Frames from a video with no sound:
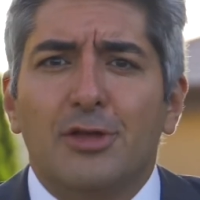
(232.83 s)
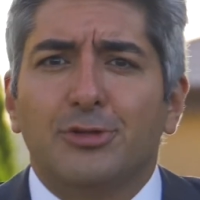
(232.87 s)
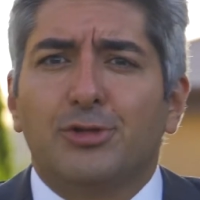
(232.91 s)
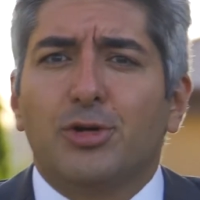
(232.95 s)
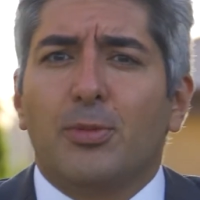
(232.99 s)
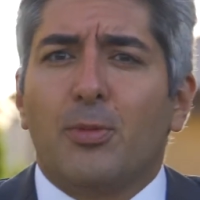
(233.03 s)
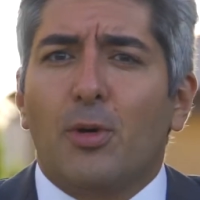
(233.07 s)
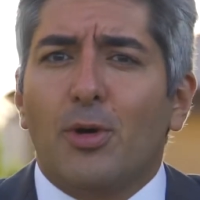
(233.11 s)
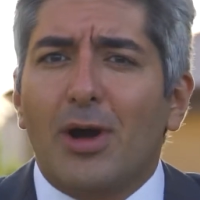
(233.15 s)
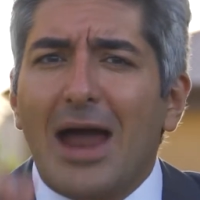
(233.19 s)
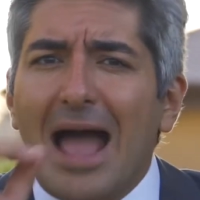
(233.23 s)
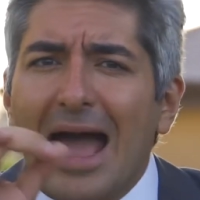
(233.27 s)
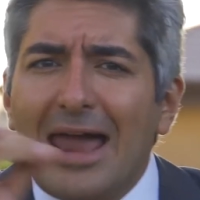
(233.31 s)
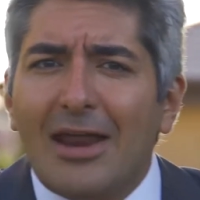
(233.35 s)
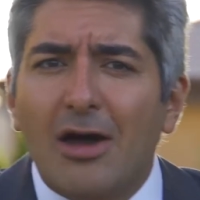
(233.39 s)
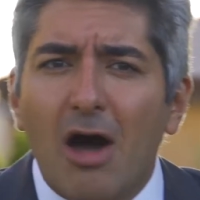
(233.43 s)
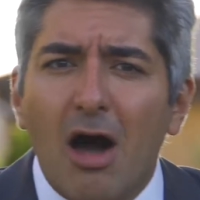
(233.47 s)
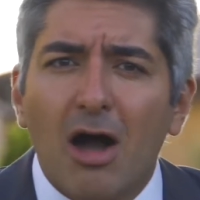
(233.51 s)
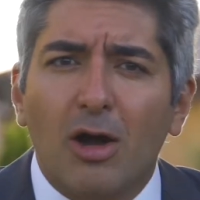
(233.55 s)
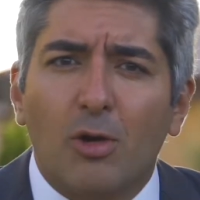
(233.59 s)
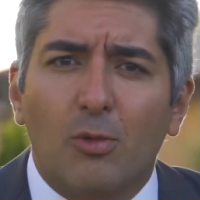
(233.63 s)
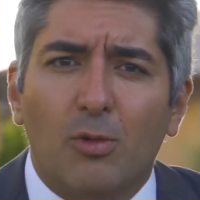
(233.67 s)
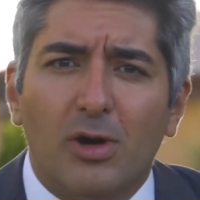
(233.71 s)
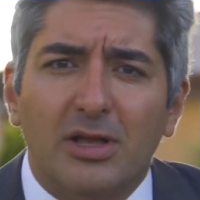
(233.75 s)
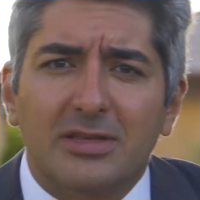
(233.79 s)
to more ad
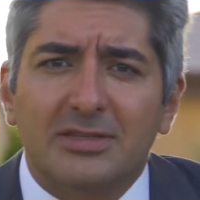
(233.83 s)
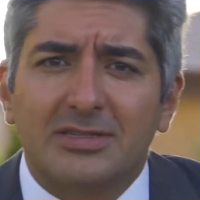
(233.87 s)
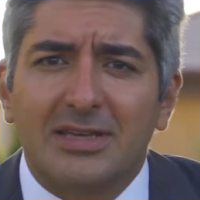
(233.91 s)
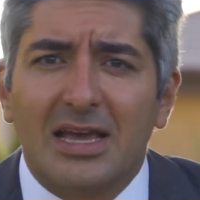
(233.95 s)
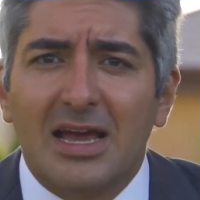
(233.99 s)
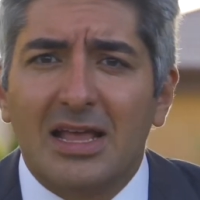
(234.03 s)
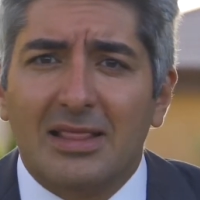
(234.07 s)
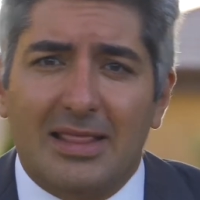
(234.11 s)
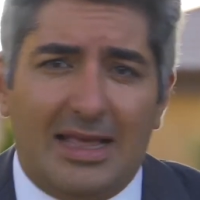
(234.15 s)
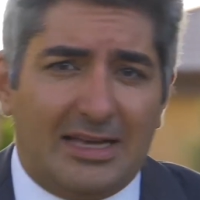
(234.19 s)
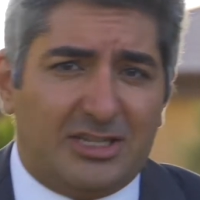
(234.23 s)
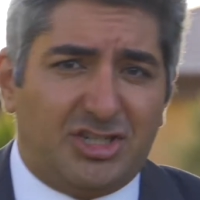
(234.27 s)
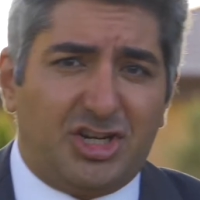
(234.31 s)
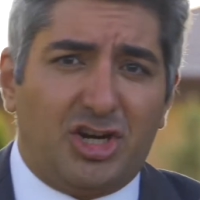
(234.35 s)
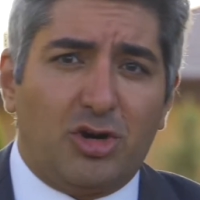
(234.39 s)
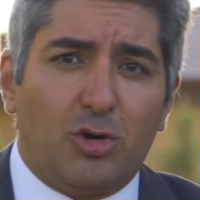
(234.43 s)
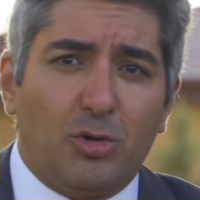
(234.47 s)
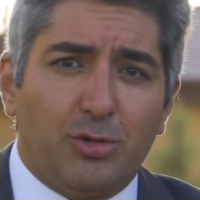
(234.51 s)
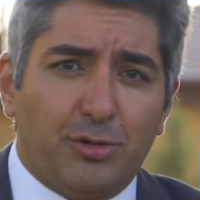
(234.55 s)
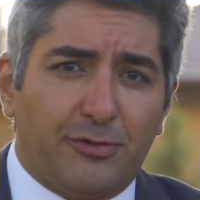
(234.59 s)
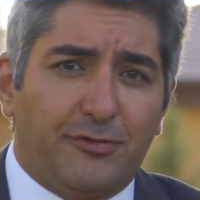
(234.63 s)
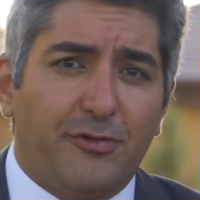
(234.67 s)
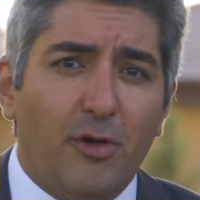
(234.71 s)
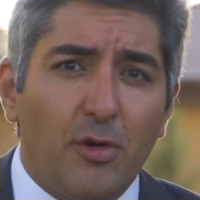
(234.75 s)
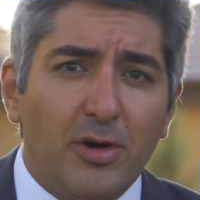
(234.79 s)
hoc ones like
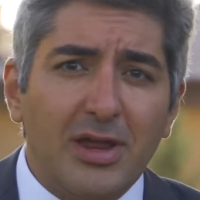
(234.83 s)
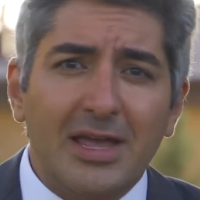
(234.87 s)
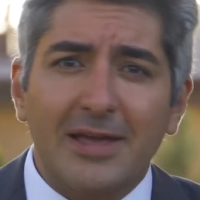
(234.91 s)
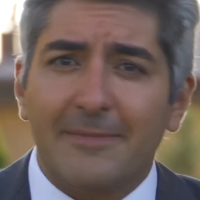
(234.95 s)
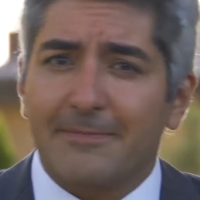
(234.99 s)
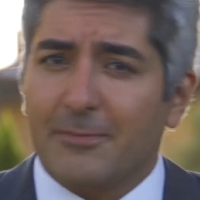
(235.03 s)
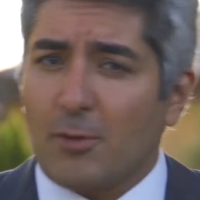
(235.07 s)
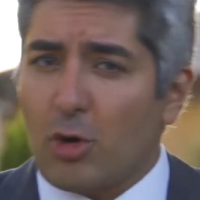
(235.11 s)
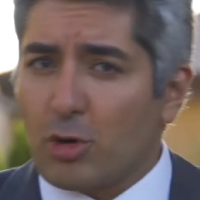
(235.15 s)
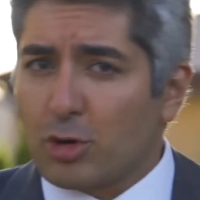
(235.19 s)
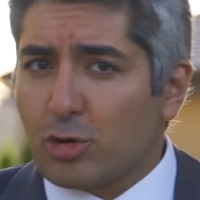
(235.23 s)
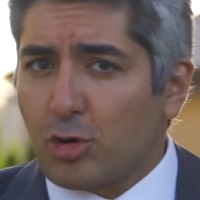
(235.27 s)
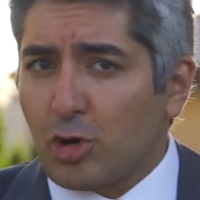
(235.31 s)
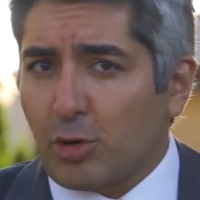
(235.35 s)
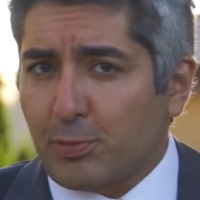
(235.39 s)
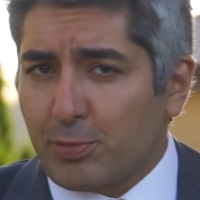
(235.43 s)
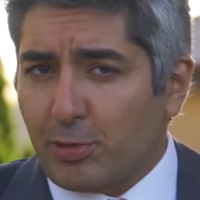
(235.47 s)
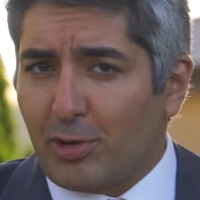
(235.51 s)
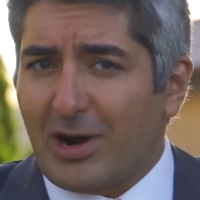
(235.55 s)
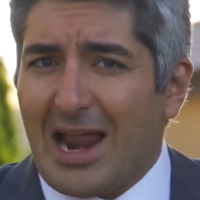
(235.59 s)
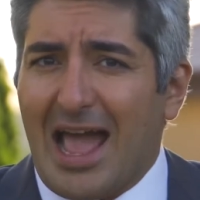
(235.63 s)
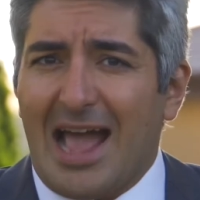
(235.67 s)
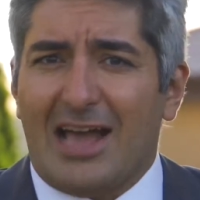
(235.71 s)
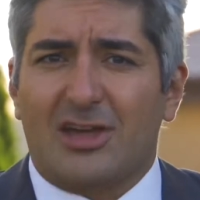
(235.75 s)
shareholder voting or corporate